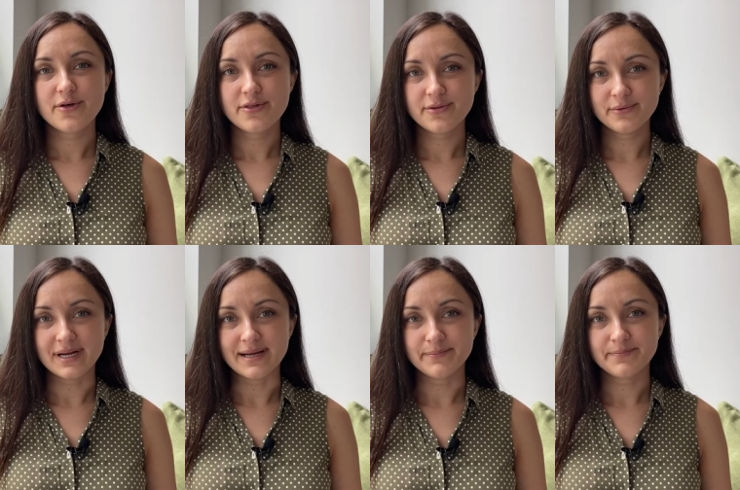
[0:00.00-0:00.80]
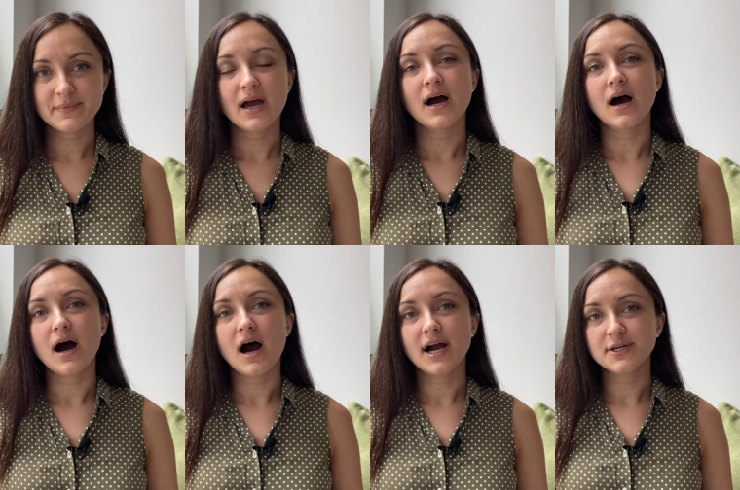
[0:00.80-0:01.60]
Three,
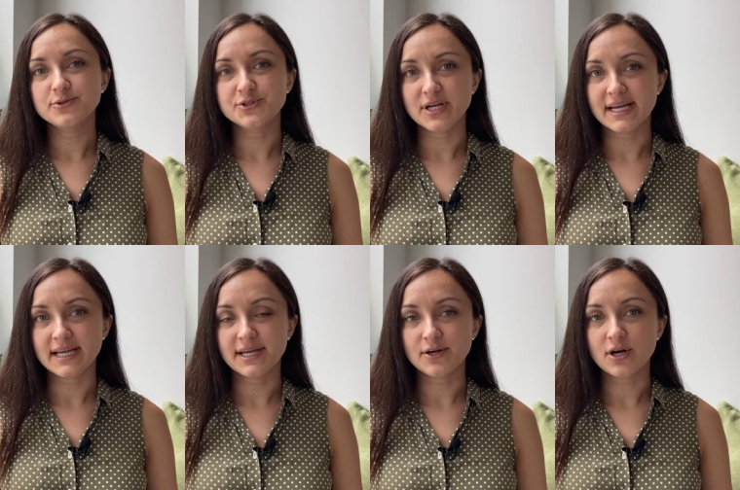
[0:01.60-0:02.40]
are you drinking your